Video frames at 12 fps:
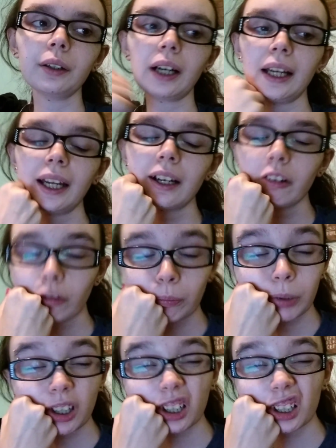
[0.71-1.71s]
I have
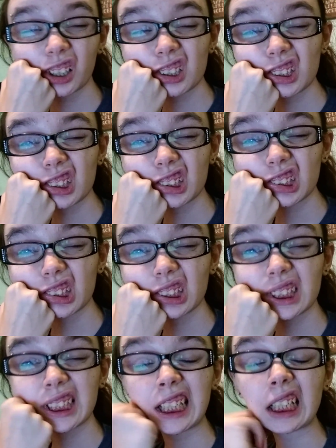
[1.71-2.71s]
part
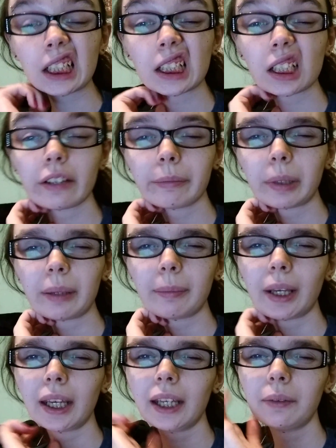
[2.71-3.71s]
six of my
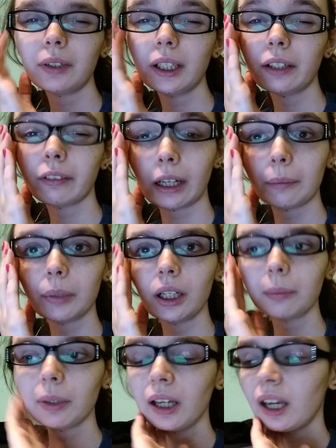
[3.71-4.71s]
May reading wrap
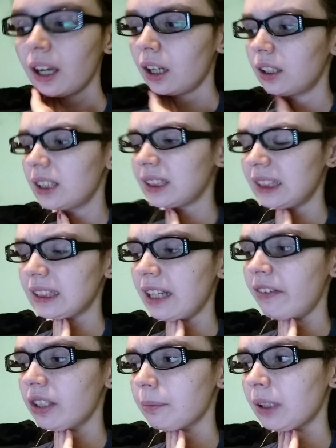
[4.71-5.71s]
up. This doesn't
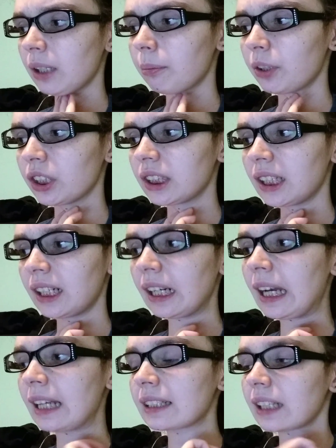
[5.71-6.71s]
have as many books in it
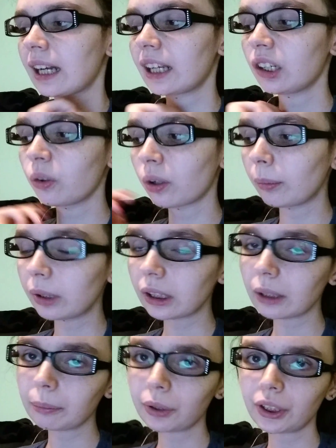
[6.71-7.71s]
as I
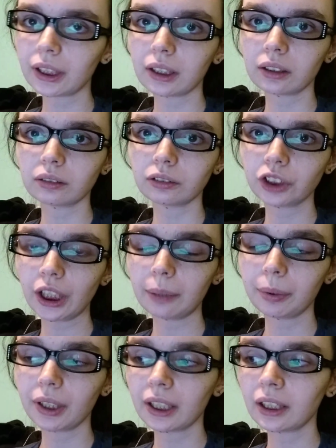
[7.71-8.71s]
normally put try to
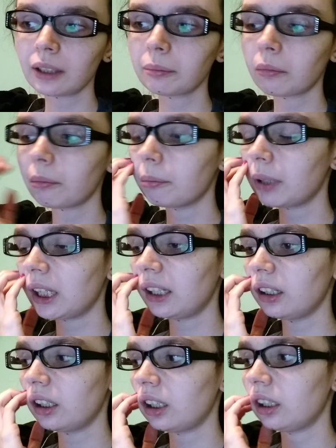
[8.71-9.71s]
put in them,
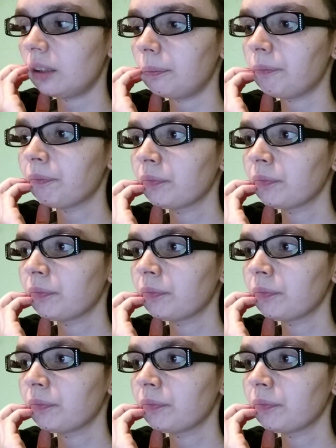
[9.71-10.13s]
but um,